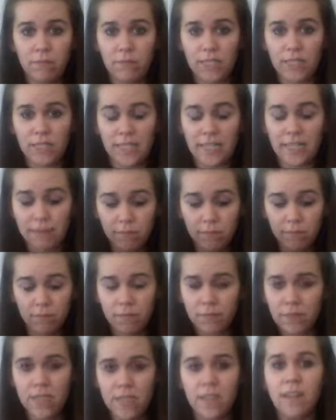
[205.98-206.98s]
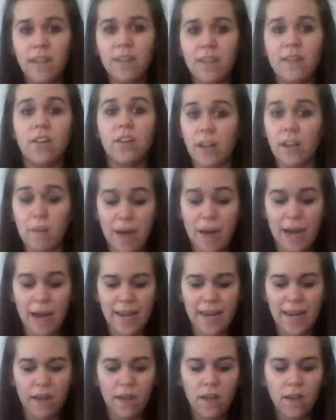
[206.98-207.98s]
see it, they're going to buy
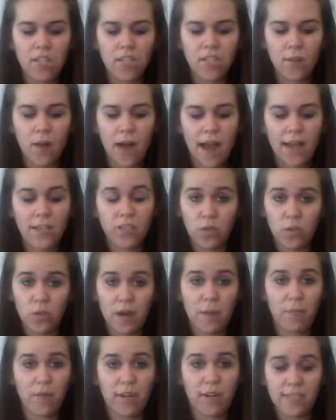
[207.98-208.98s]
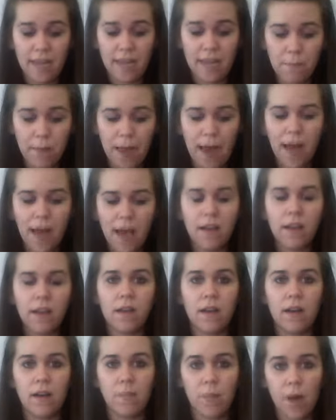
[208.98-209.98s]
it. So I do. I bring a scent pack,
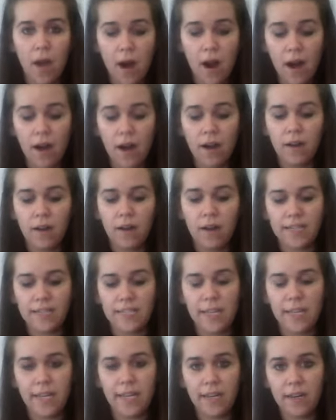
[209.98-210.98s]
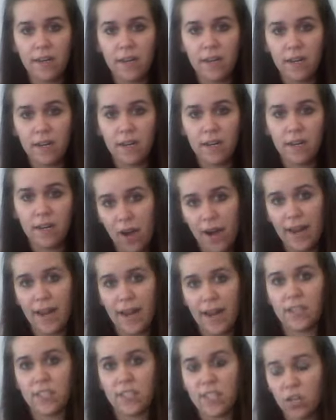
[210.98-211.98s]
a bar, a tin, a spray,
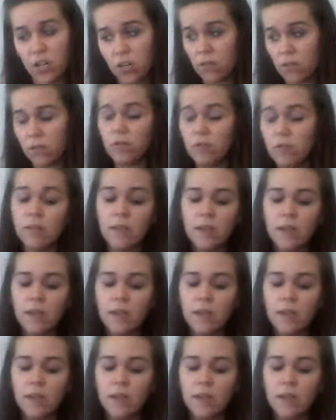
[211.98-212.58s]
and a circle.